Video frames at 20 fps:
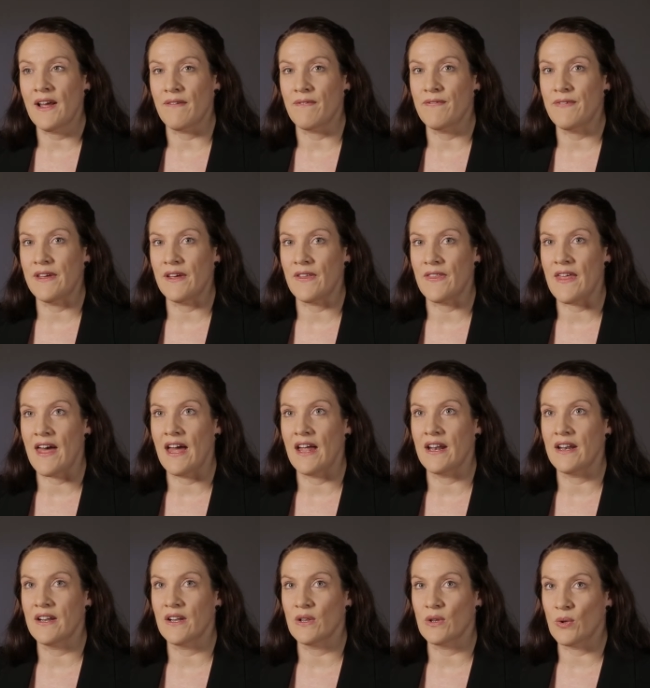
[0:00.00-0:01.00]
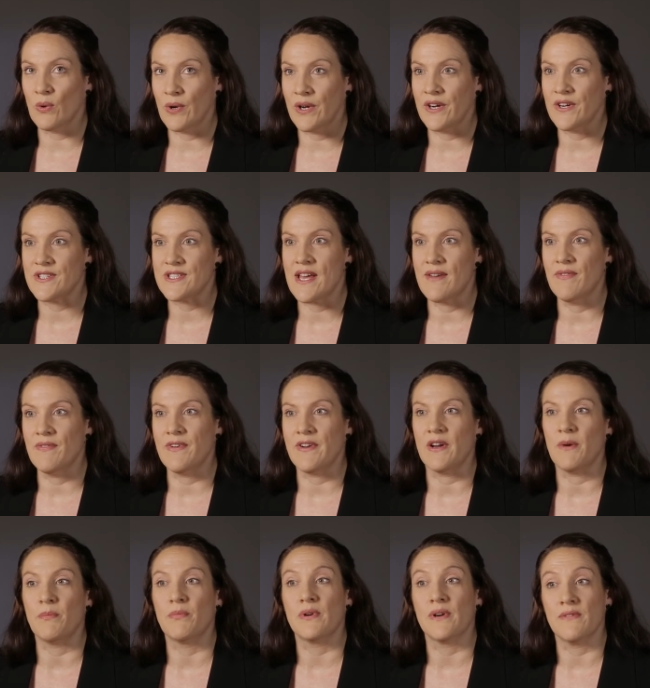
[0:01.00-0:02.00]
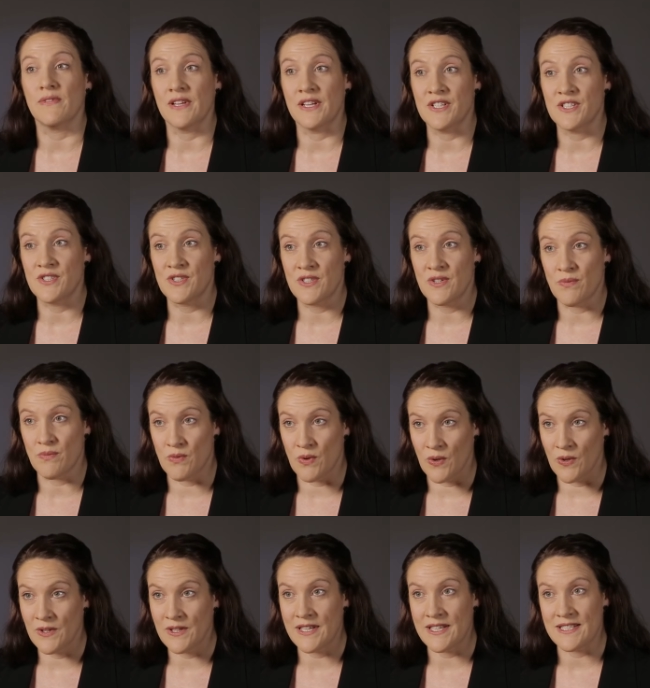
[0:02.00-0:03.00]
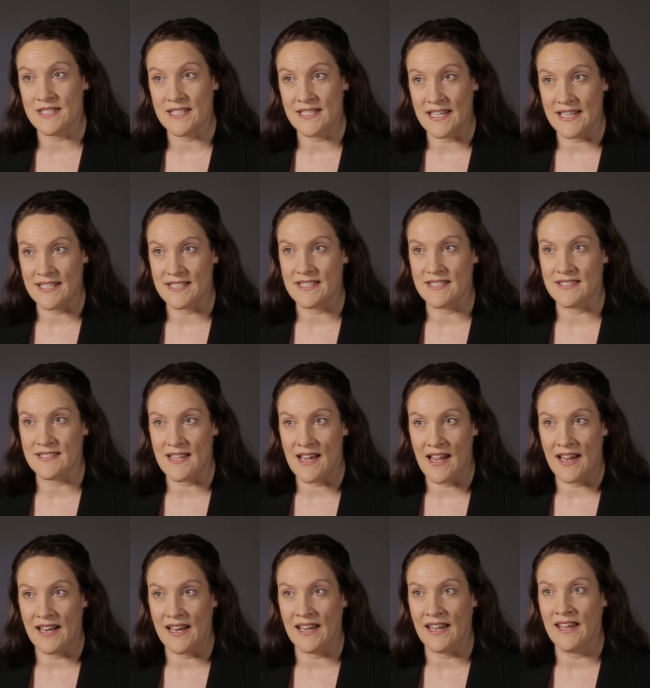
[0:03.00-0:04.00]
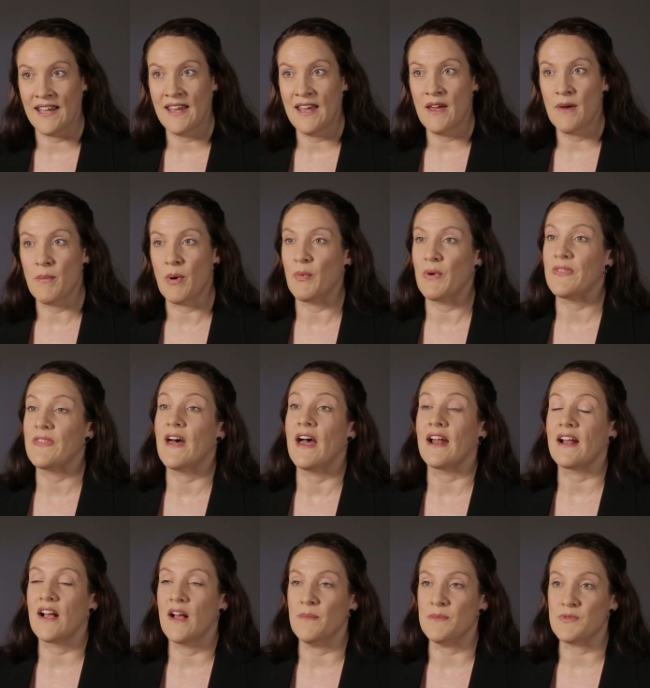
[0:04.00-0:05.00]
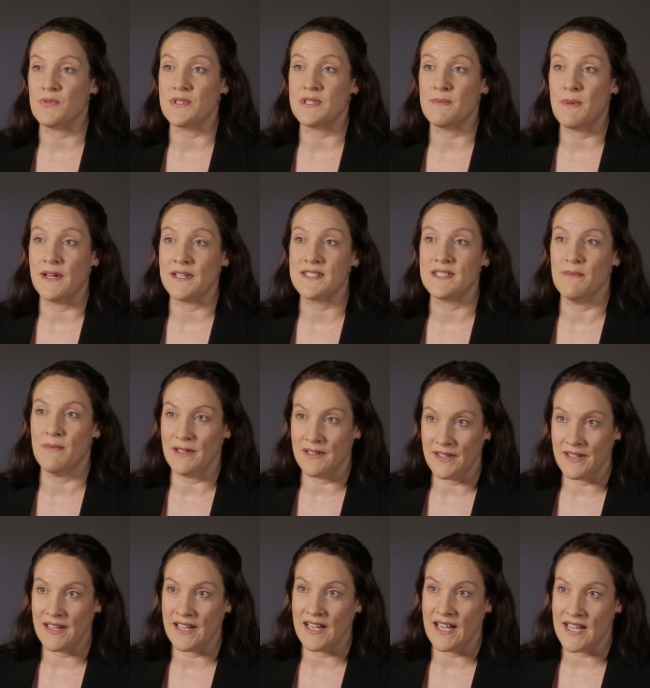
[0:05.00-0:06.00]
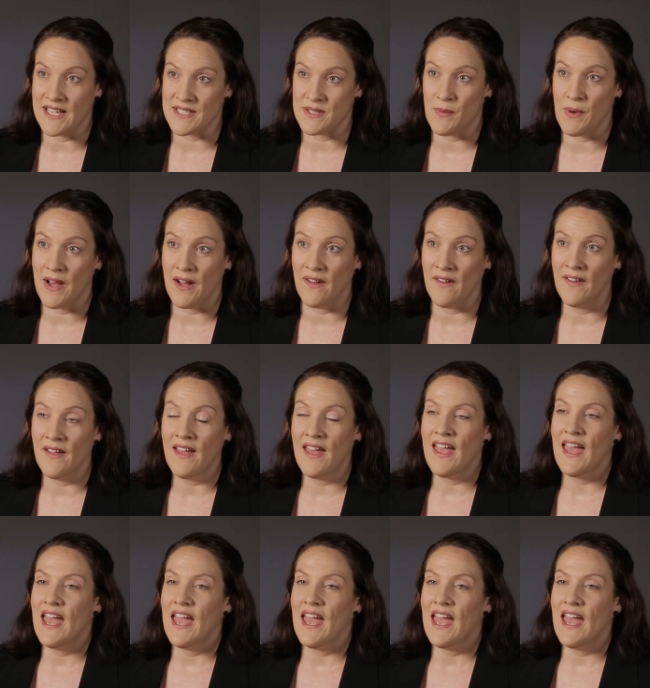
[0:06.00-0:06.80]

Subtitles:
I feel that lawyers have a very privileged role in today's society, but with that comes responsibility as well.